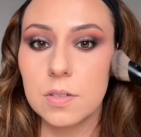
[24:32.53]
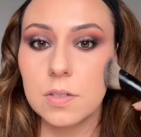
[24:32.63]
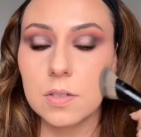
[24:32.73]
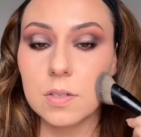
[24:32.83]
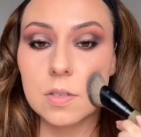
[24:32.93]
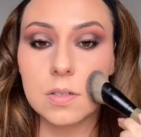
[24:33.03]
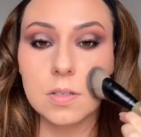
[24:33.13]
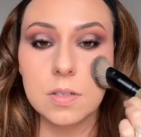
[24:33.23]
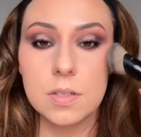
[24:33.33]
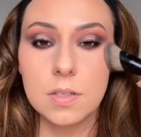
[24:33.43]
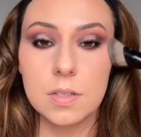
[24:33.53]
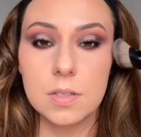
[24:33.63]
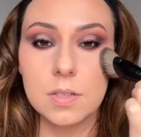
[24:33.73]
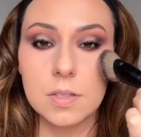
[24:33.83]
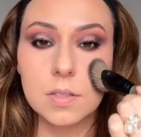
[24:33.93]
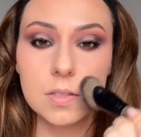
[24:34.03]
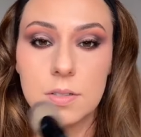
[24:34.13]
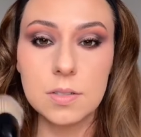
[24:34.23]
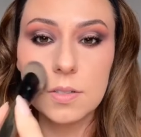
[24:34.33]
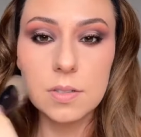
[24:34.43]

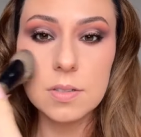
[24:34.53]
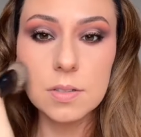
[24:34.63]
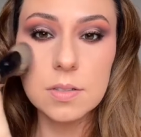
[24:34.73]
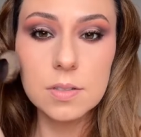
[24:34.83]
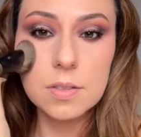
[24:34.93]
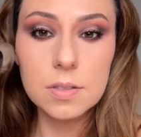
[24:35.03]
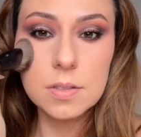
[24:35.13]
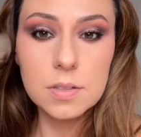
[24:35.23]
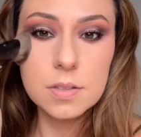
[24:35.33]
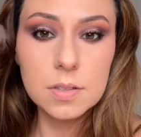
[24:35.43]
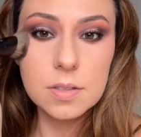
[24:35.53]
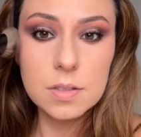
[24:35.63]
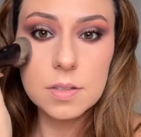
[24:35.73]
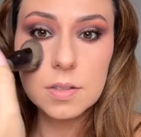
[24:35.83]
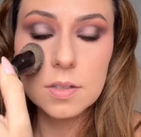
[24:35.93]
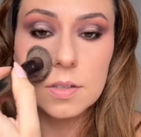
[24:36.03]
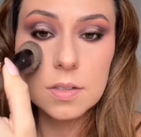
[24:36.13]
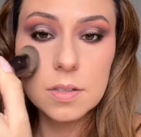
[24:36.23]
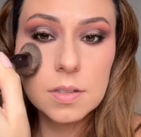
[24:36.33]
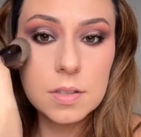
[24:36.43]

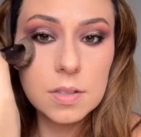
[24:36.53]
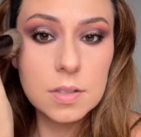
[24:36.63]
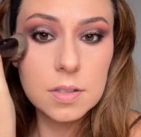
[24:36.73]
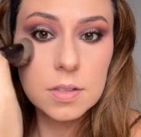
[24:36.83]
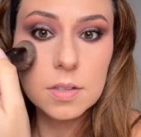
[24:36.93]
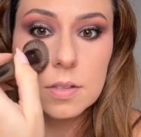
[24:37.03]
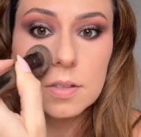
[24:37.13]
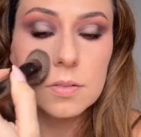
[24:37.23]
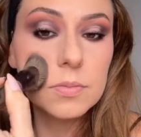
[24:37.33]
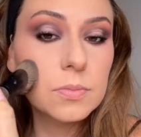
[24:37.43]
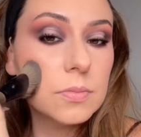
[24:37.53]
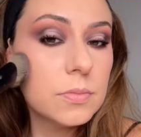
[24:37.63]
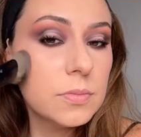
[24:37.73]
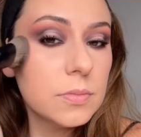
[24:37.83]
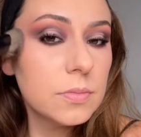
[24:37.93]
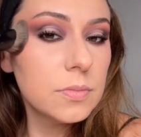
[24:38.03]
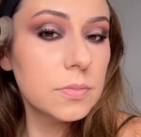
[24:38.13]
Nothing is said.